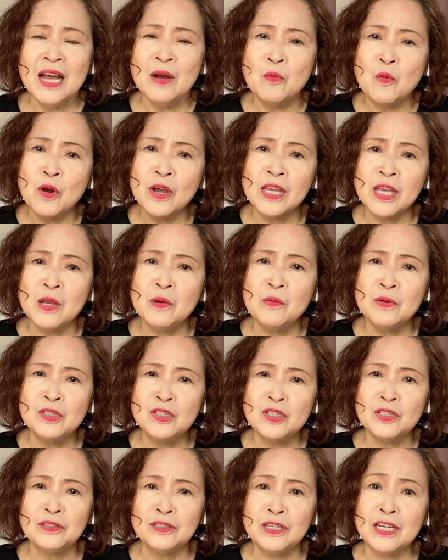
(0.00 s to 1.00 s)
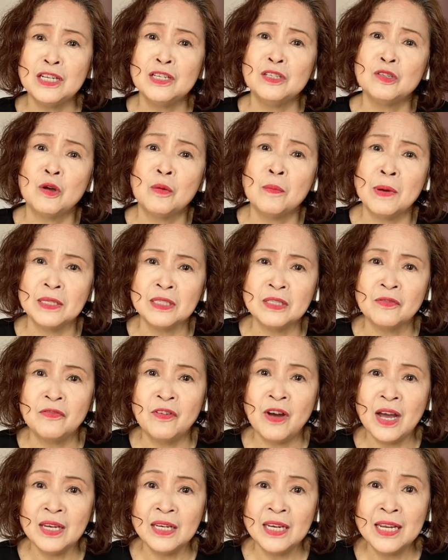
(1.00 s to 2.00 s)
Working with children is so much
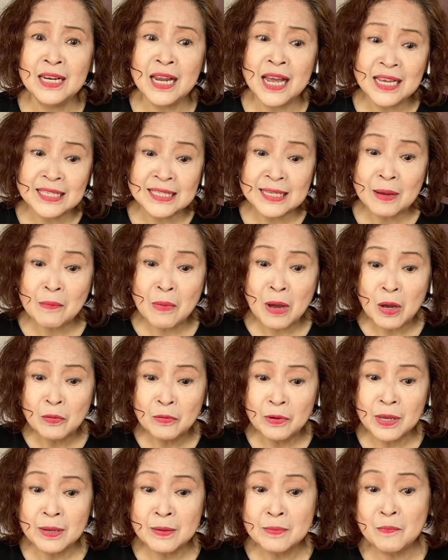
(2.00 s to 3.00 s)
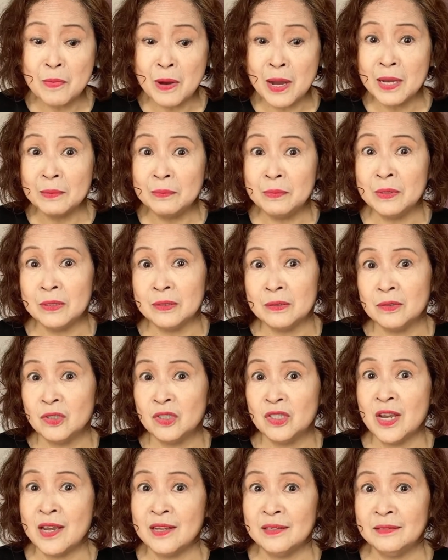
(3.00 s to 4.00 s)
fun and I somehow invite their
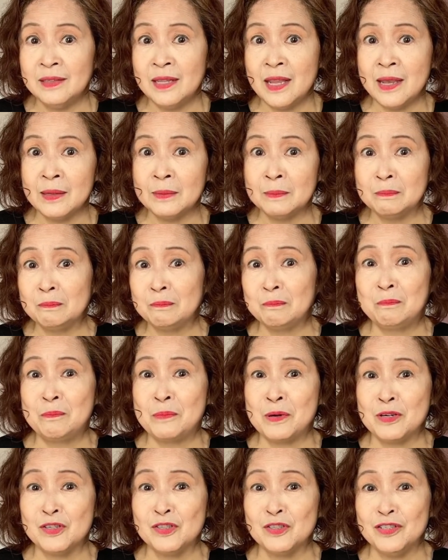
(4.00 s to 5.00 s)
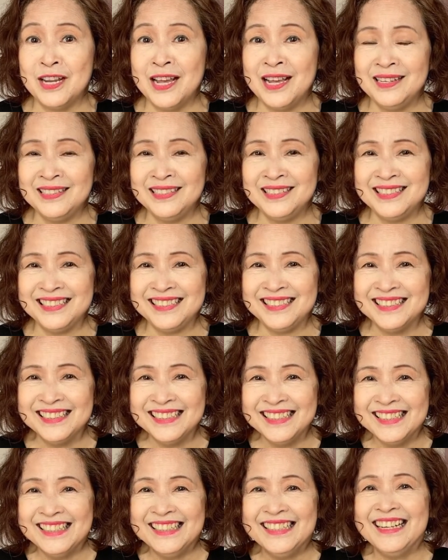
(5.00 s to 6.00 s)
childlike personality.
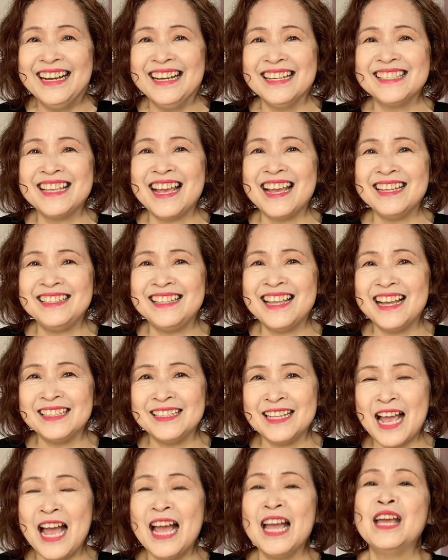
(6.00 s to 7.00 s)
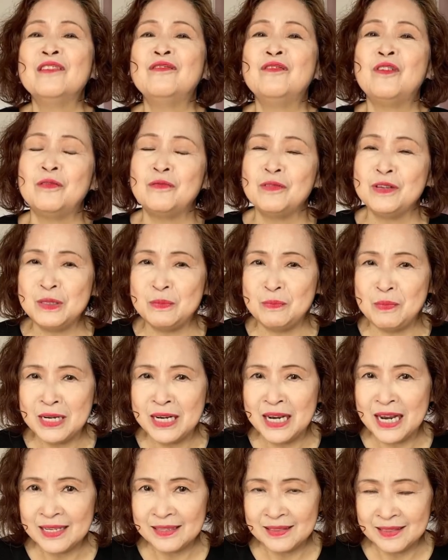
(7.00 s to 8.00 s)
Aside that, I have always been
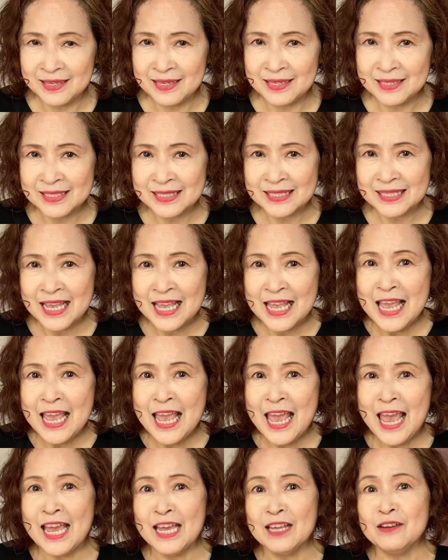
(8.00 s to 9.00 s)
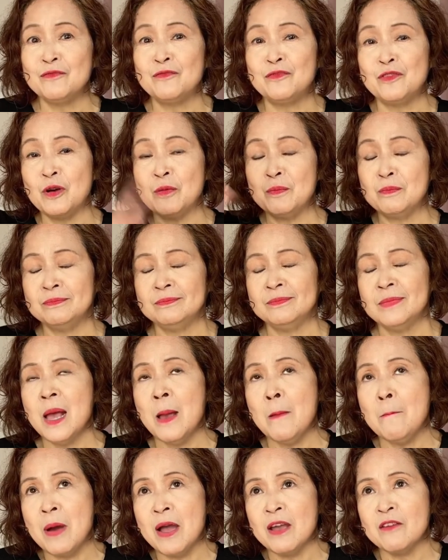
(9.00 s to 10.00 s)
like this. And from
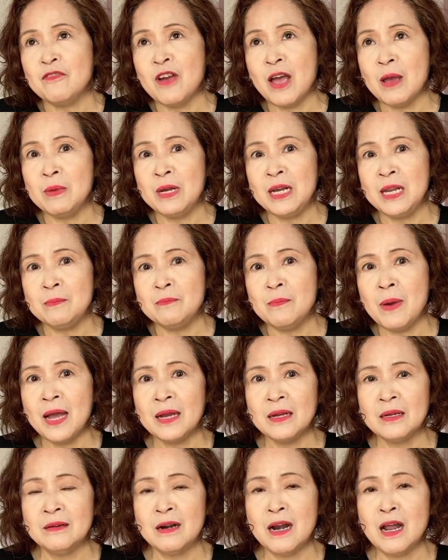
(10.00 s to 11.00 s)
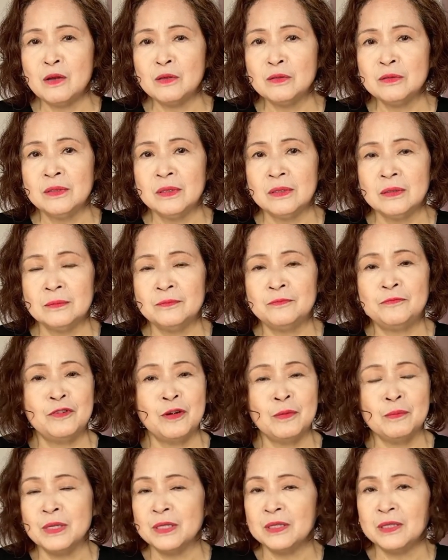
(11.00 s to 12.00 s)
my family background,
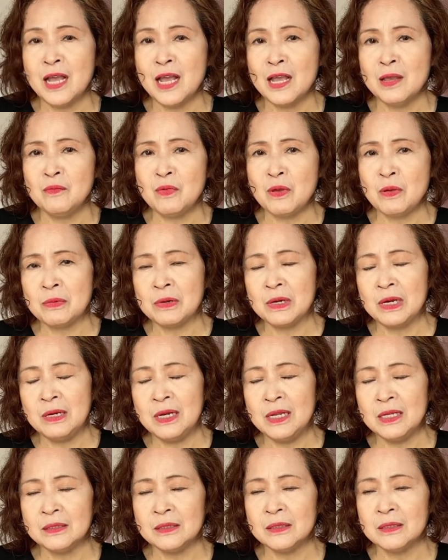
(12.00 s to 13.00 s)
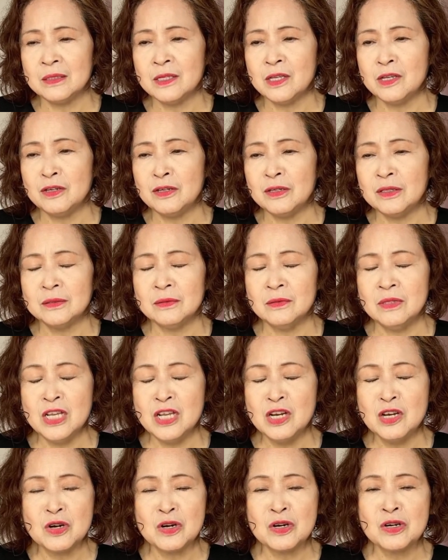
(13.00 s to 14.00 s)
from the time we were little, you know,
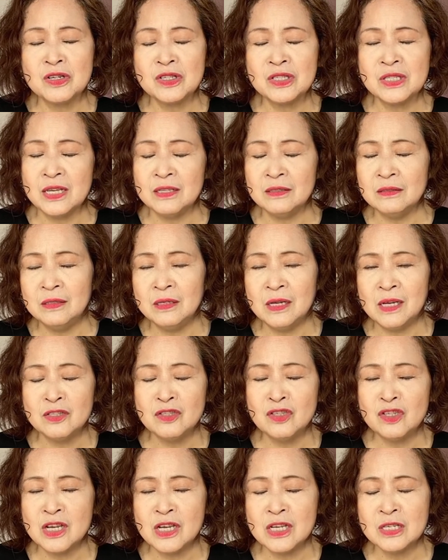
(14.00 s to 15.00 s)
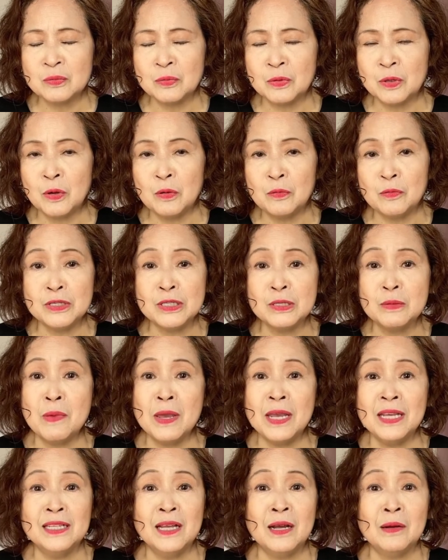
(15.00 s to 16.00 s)
dinners and lunches were always
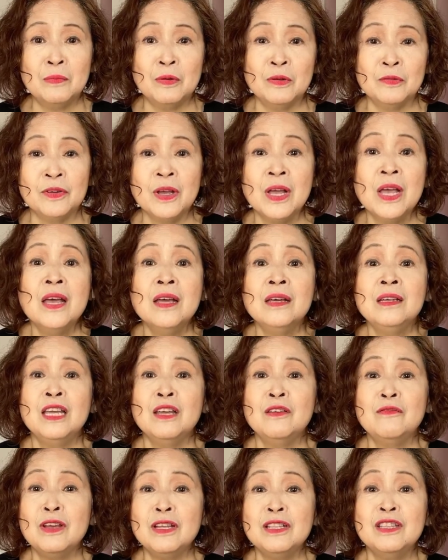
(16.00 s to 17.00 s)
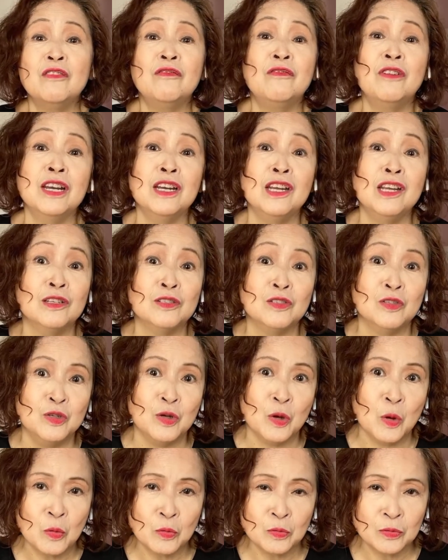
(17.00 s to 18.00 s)
made up of giving the funniest
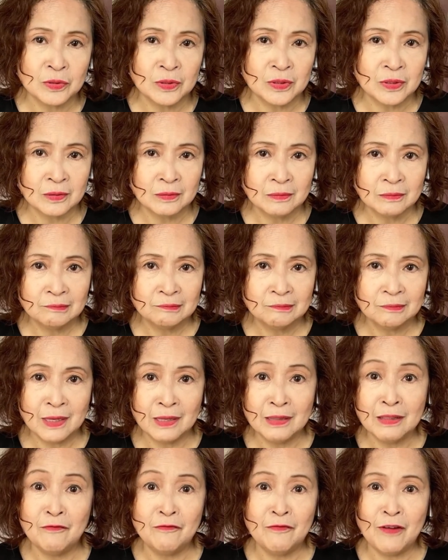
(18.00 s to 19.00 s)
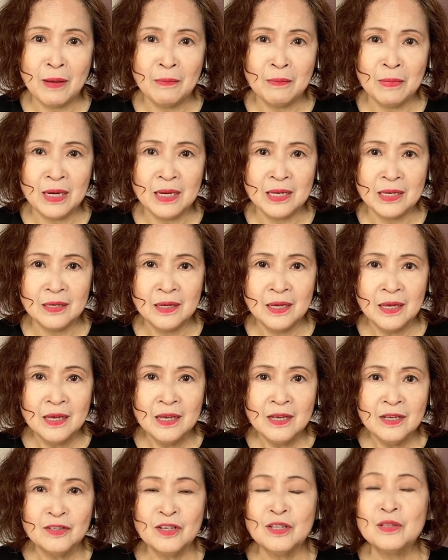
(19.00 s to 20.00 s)
jokes in the family.
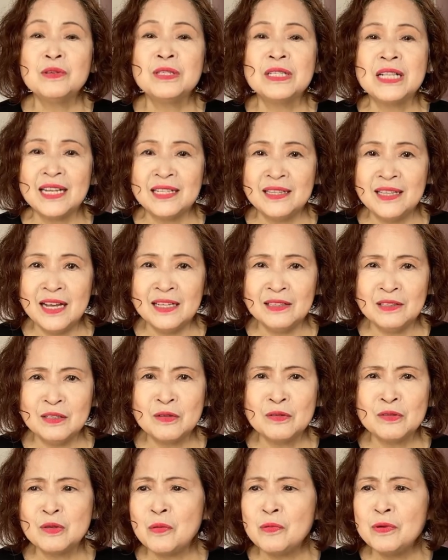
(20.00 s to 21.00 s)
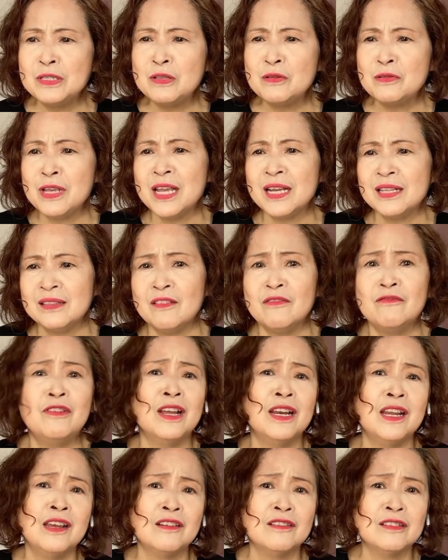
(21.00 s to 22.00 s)
So it was like that. It was always looking at the
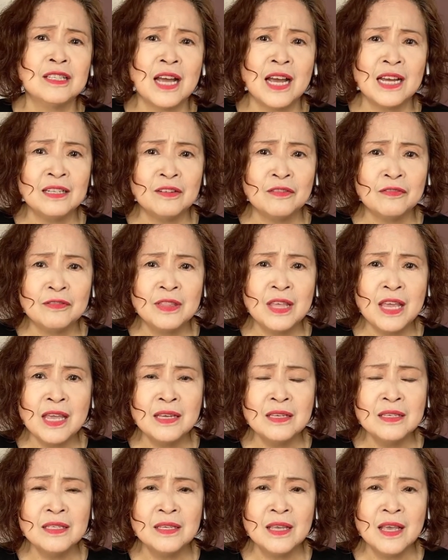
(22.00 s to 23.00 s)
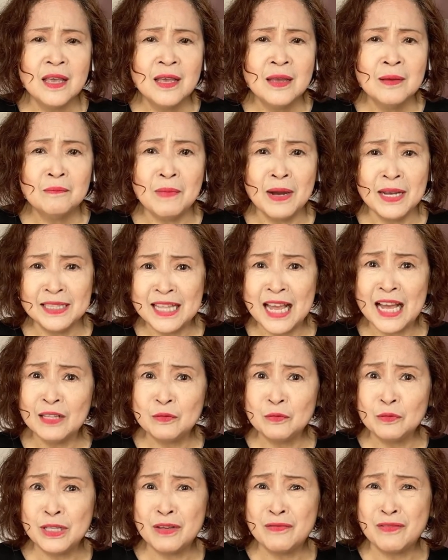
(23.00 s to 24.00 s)
funnier side of things. My dad
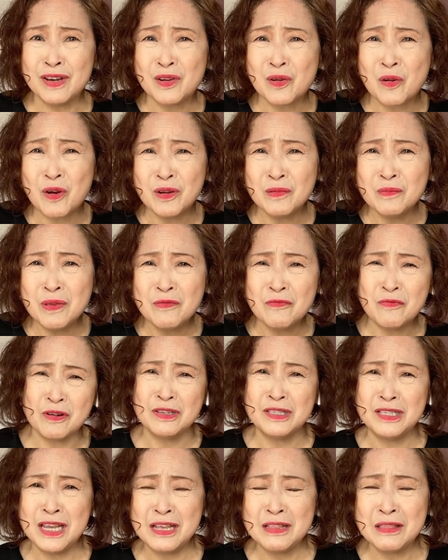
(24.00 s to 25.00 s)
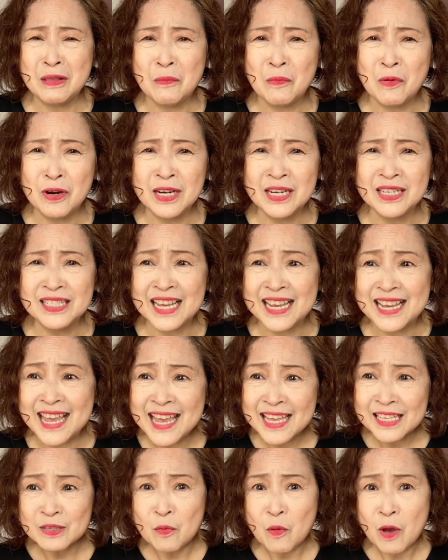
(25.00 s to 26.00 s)
would even call me first thing in the morning, say,
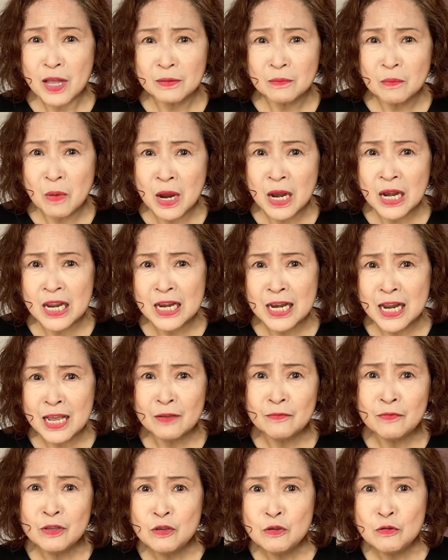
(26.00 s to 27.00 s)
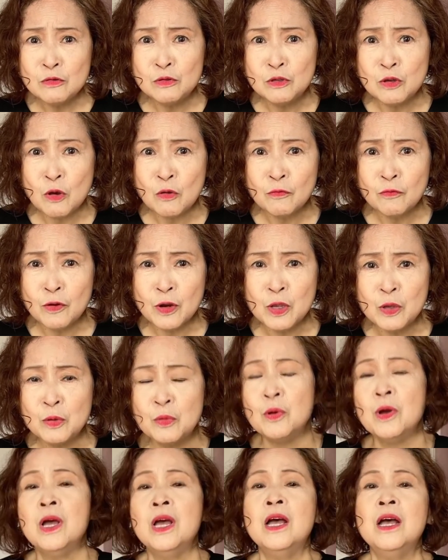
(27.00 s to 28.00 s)
guess what, Marlyn, I have a new joke for
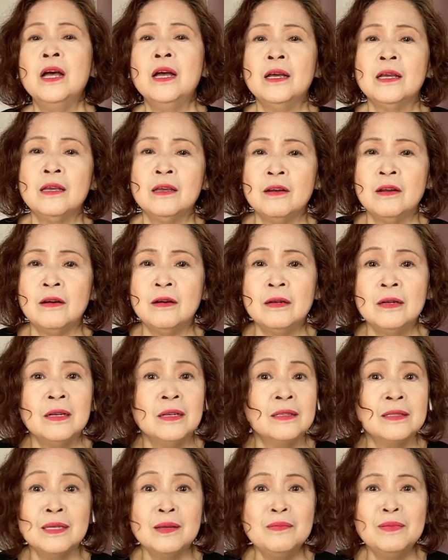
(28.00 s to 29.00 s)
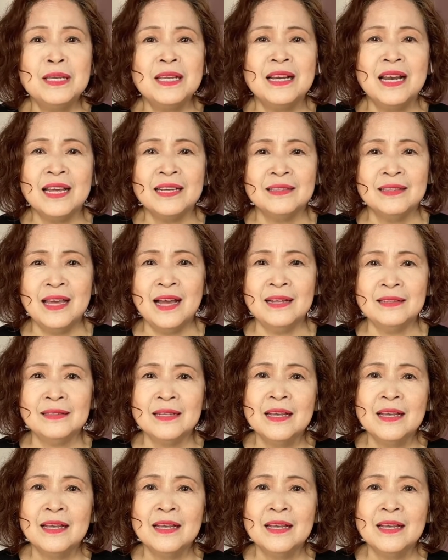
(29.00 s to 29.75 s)
you. You know, something like that.